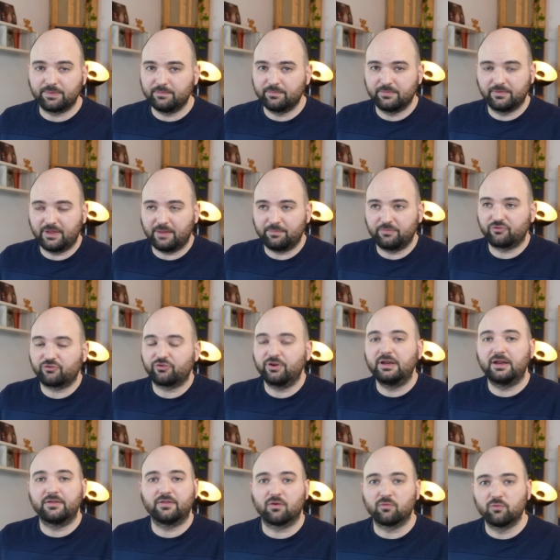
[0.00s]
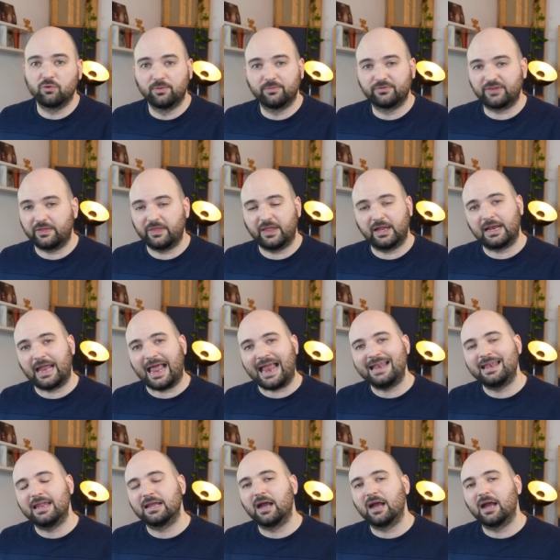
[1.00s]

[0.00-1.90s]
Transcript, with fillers: them treating their rooms and then ending